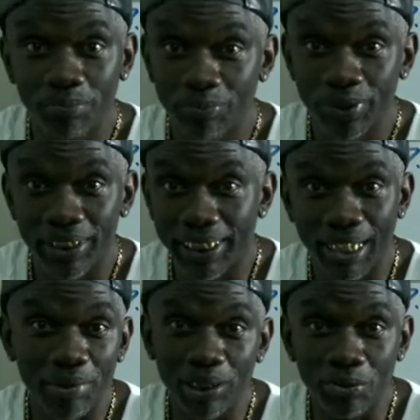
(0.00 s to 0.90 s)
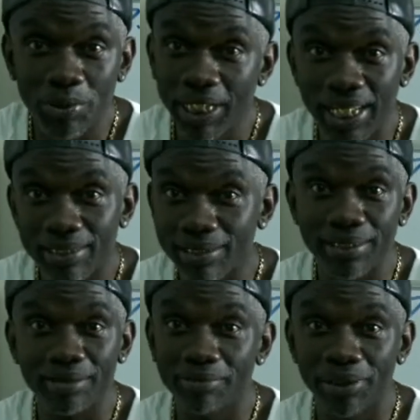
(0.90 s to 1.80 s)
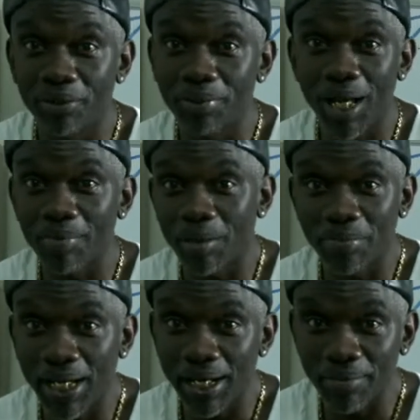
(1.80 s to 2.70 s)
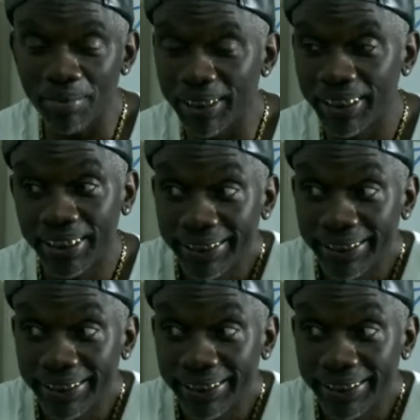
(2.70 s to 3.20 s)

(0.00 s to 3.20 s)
with the chemiluminescent, you know, blah, blah, blah. But